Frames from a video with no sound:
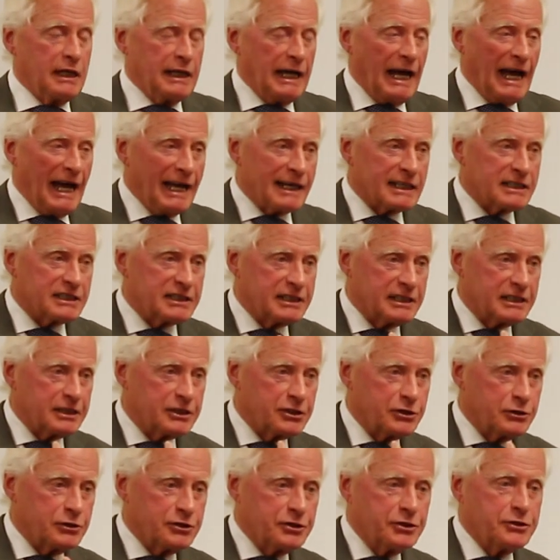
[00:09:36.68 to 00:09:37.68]

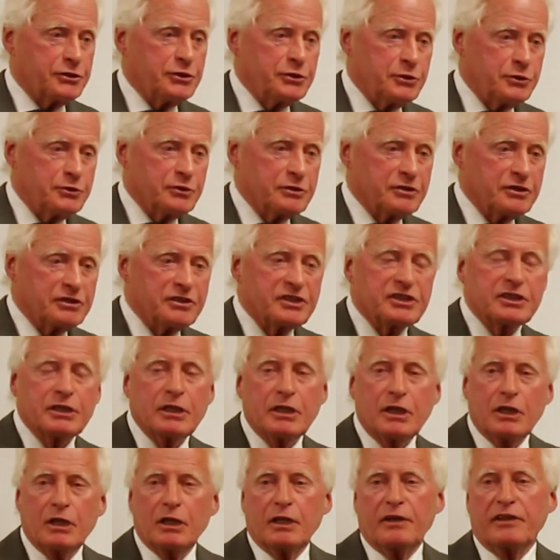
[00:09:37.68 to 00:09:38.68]
access to students
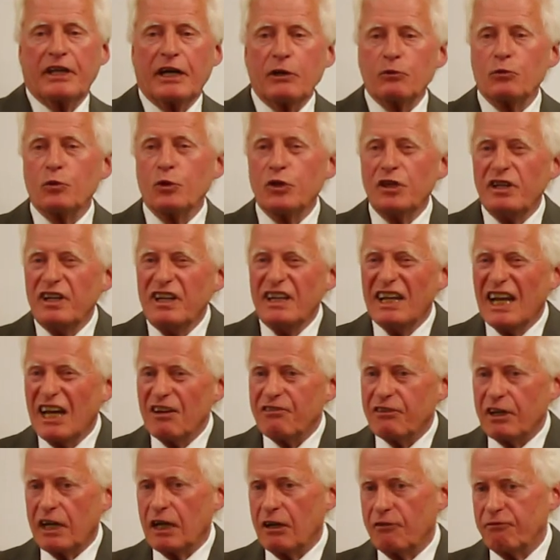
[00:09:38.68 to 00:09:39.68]
that would
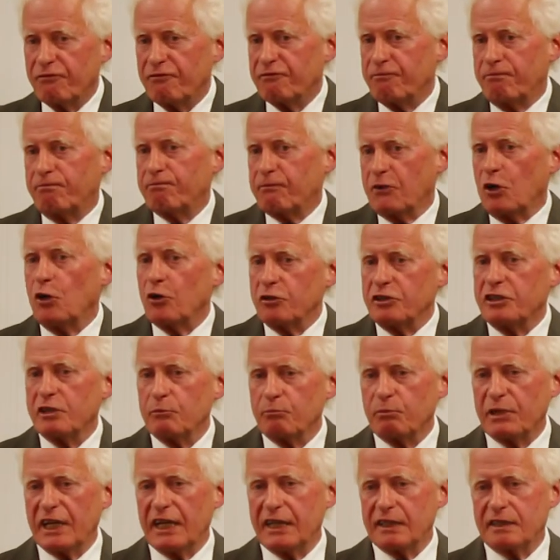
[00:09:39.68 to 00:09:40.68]
never have
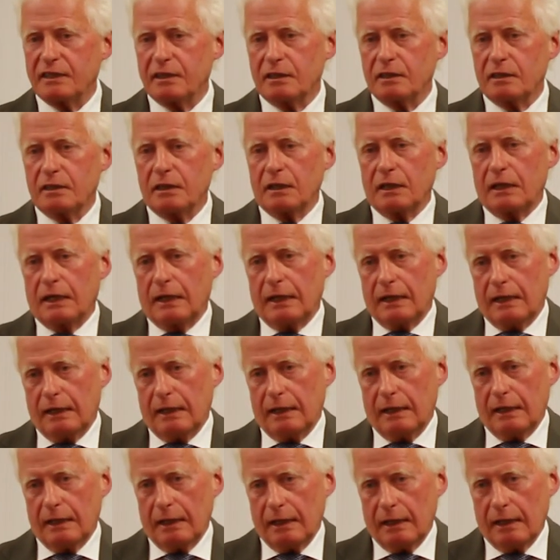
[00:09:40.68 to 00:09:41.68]
contemplated uh,
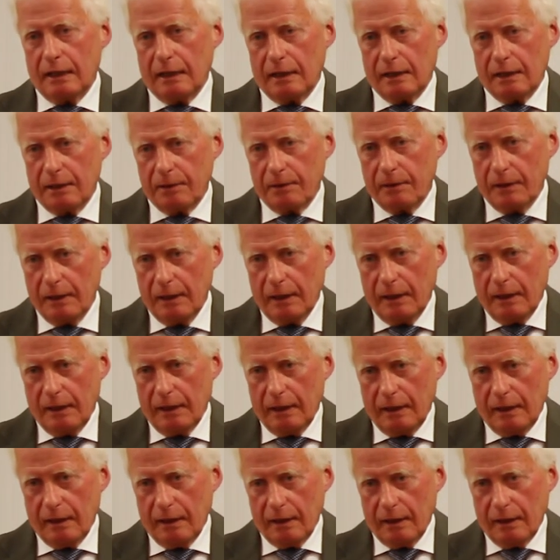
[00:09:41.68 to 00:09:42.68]
uh,
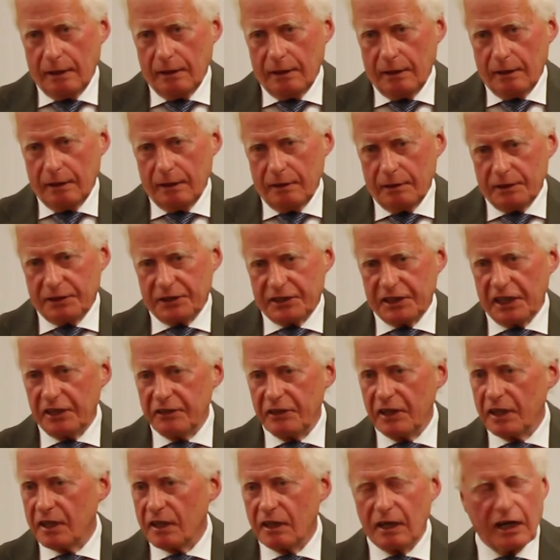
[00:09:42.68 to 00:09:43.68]
uh, uh,
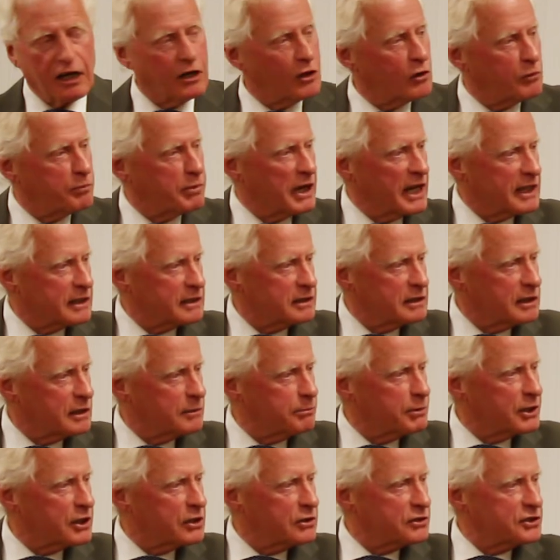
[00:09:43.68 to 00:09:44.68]
studying
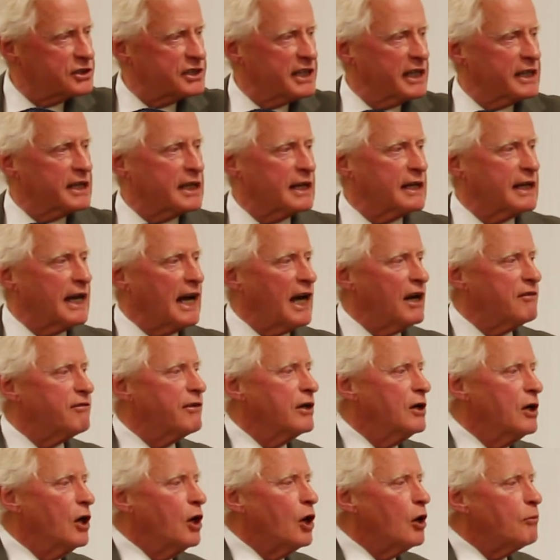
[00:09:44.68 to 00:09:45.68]
chiropractic because they can have
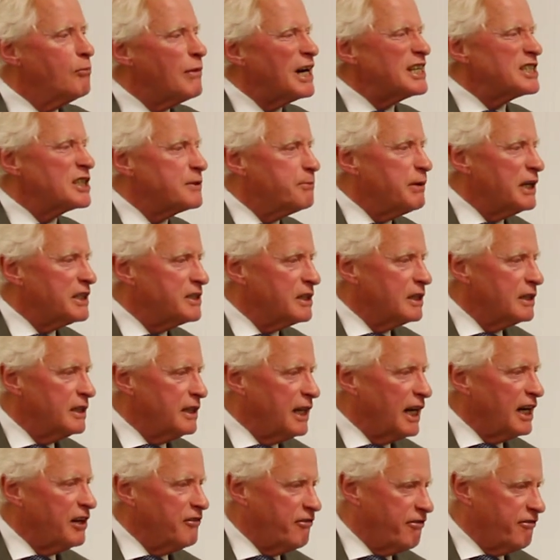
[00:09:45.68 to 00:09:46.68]
a much better
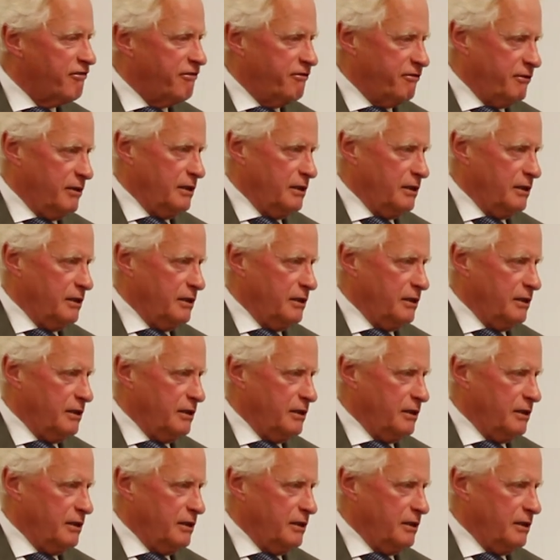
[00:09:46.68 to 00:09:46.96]
life